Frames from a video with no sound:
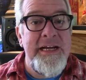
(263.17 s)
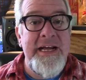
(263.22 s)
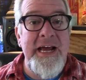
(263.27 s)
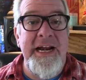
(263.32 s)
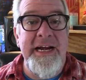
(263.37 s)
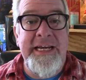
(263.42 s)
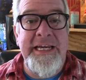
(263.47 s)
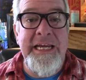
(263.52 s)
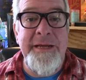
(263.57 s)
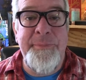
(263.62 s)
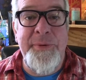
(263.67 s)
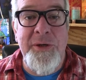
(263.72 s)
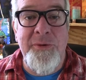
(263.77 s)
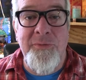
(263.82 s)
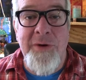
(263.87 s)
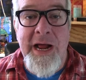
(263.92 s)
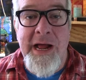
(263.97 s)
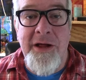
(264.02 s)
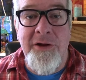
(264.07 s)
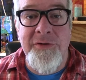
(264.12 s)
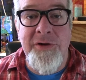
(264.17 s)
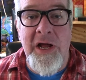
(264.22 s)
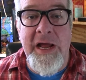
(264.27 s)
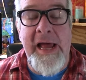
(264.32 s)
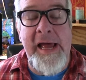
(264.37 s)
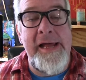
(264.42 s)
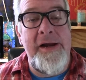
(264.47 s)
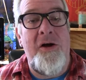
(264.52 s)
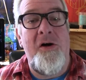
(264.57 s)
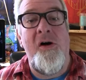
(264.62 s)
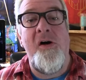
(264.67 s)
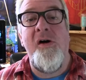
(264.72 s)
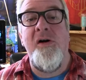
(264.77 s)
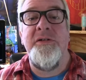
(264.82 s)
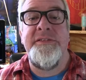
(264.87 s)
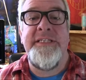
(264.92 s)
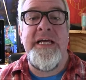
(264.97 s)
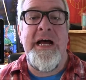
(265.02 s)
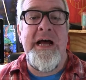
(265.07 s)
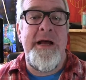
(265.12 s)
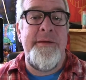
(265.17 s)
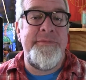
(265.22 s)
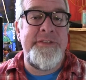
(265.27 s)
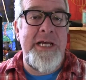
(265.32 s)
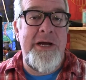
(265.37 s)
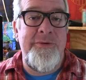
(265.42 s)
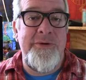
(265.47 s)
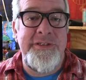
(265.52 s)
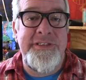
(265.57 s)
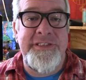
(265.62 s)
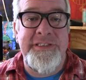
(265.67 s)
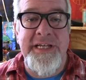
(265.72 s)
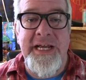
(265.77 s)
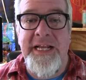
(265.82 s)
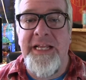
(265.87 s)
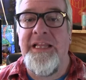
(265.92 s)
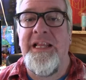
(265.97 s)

Got to keep it around at all times, I would say.